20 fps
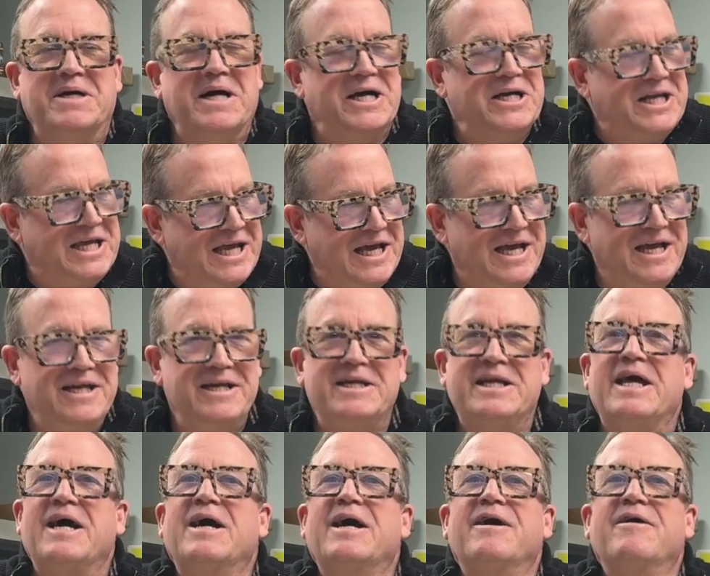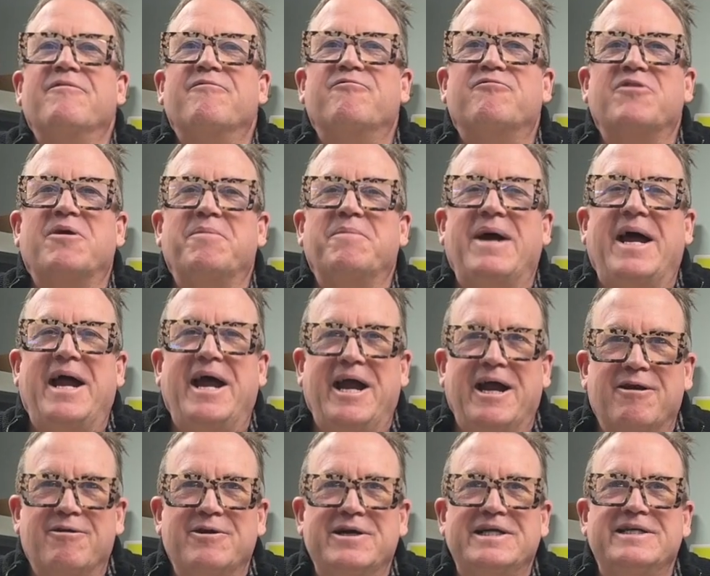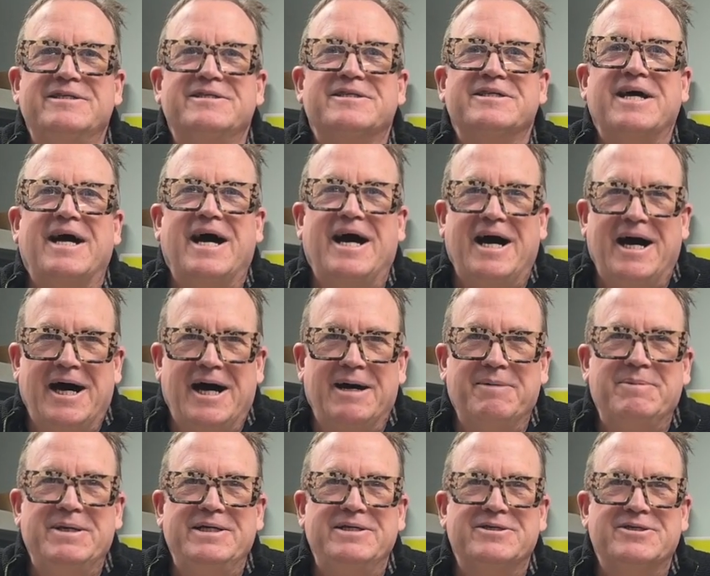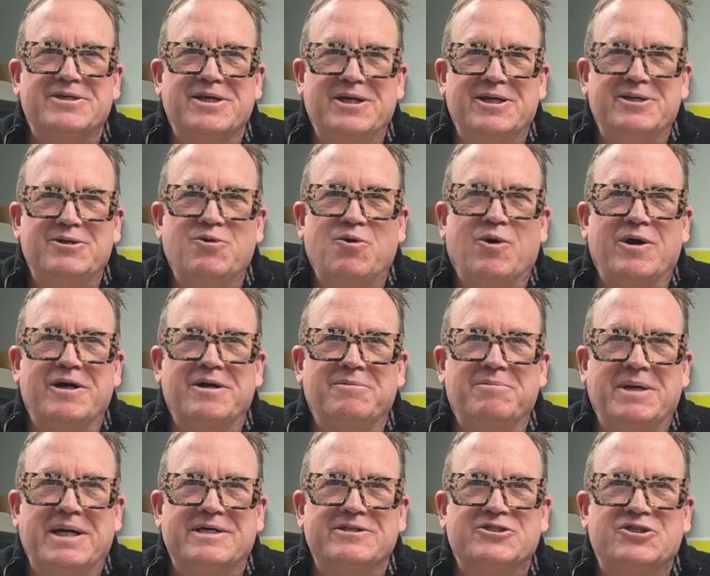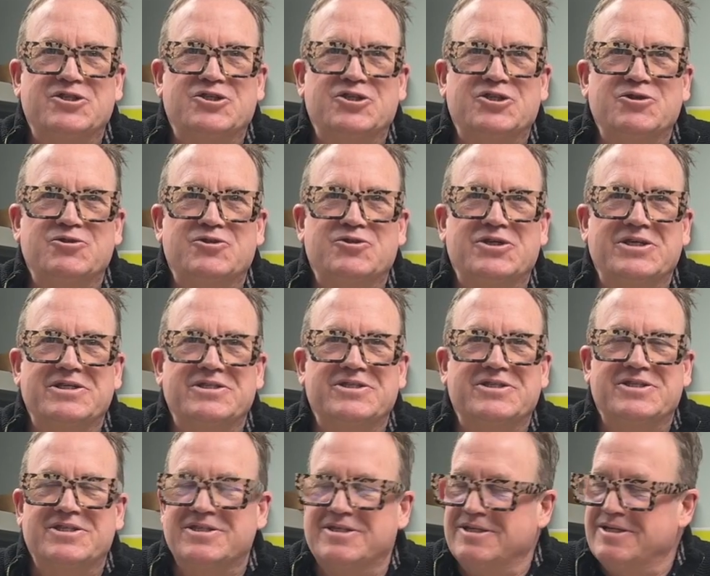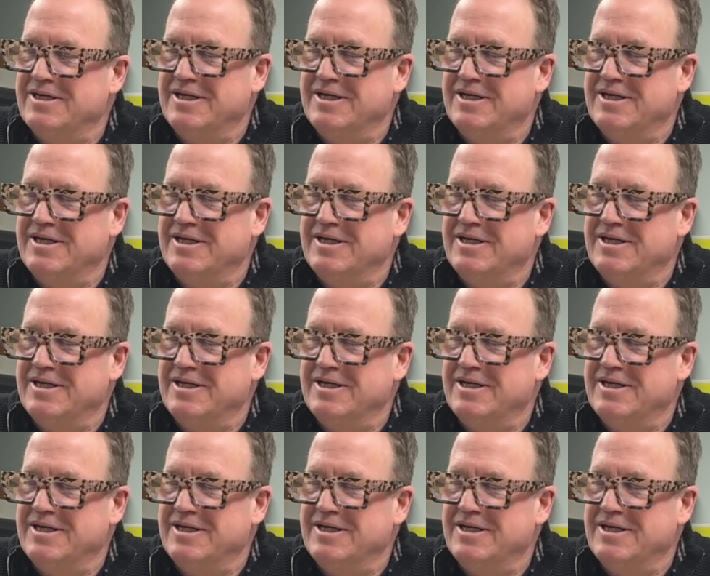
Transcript: Again, from Harry's Hobbies in Norton, Massachusetts.